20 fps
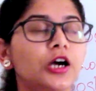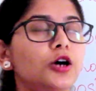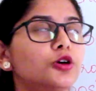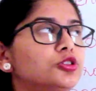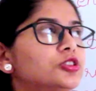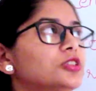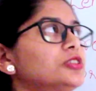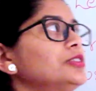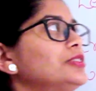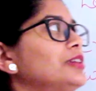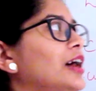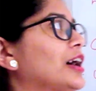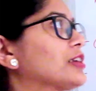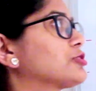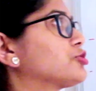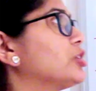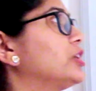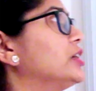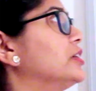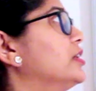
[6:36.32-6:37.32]
So this is
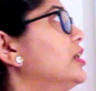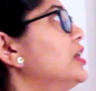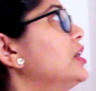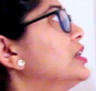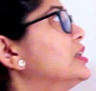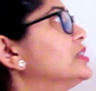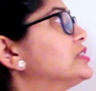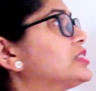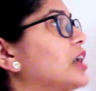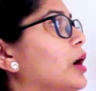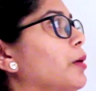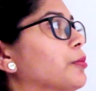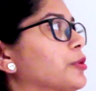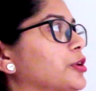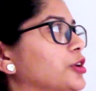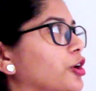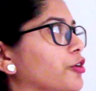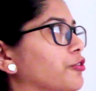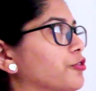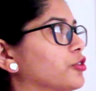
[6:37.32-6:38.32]
actually the
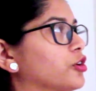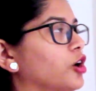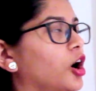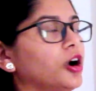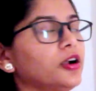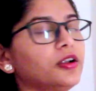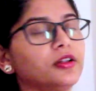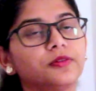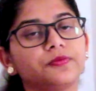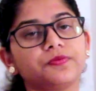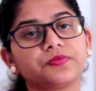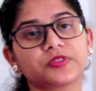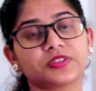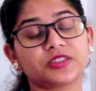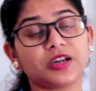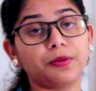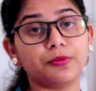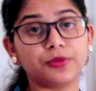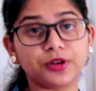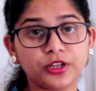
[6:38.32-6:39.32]
summary of
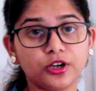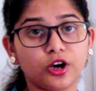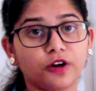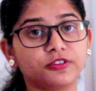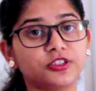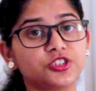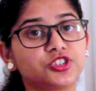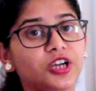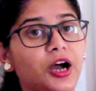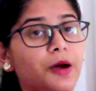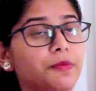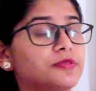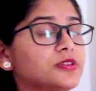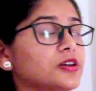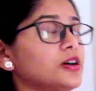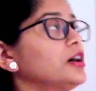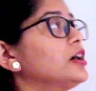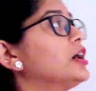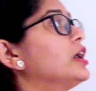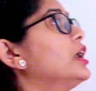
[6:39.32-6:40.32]
the
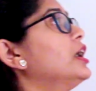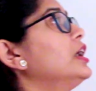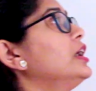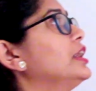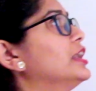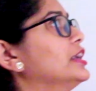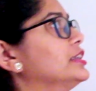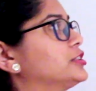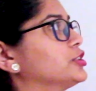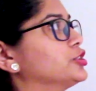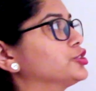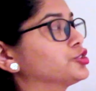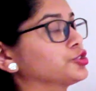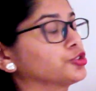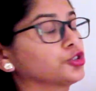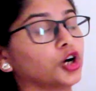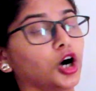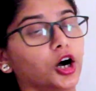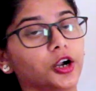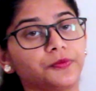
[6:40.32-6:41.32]
chapter, a letter to
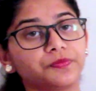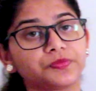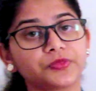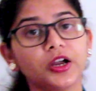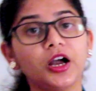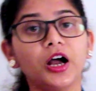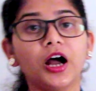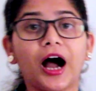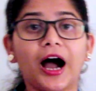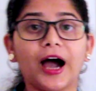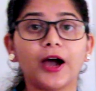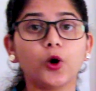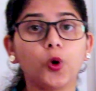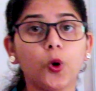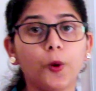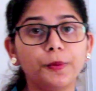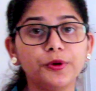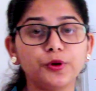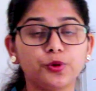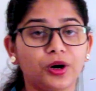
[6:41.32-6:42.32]
God. I
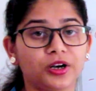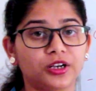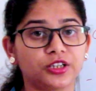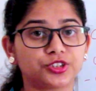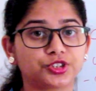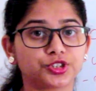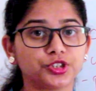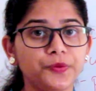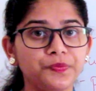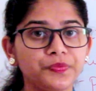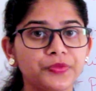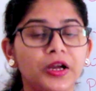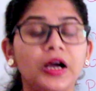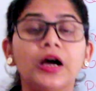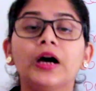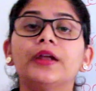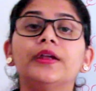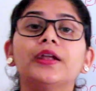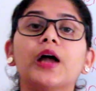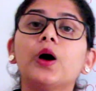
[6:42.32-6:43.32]
hope you understood.
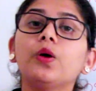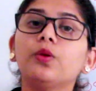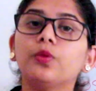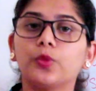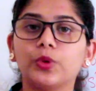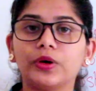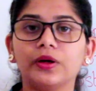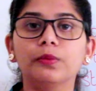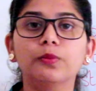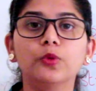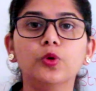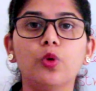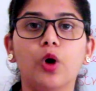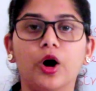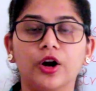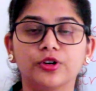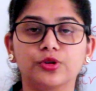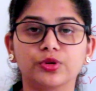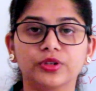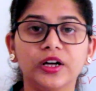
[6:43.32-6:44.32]
Now we'll move
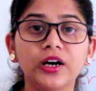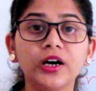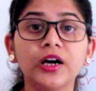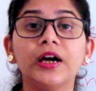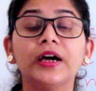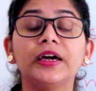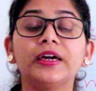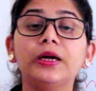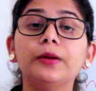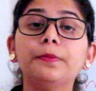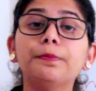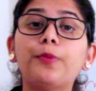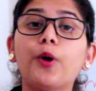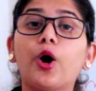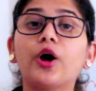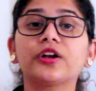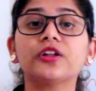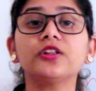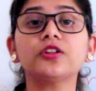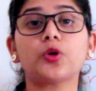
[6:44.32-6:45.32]
on to the
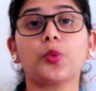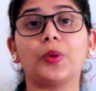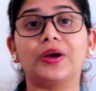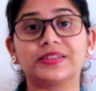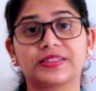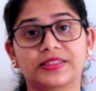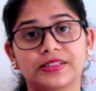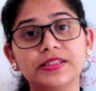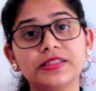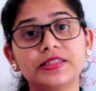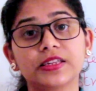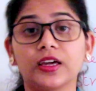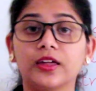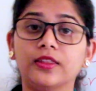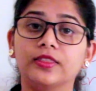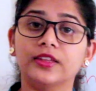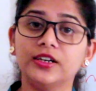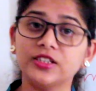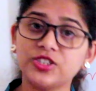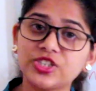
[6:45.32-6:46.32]
important questions
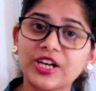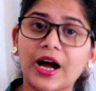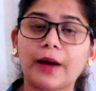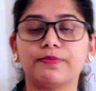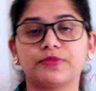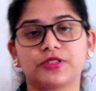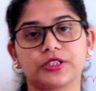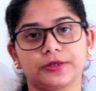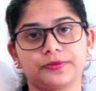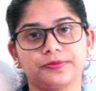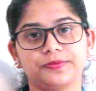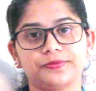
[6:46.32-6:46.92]
in the chapter.